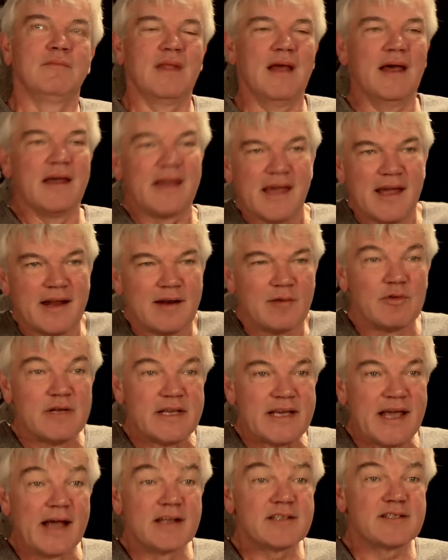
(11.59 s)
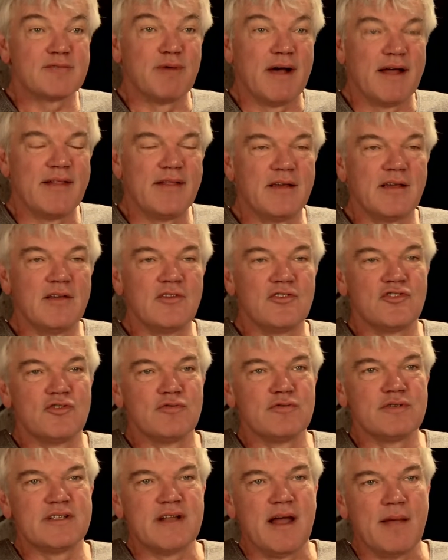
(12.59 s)
I can only guess why they
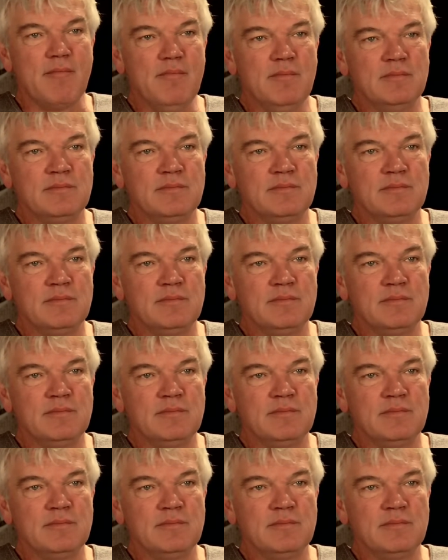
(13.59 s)
choose them.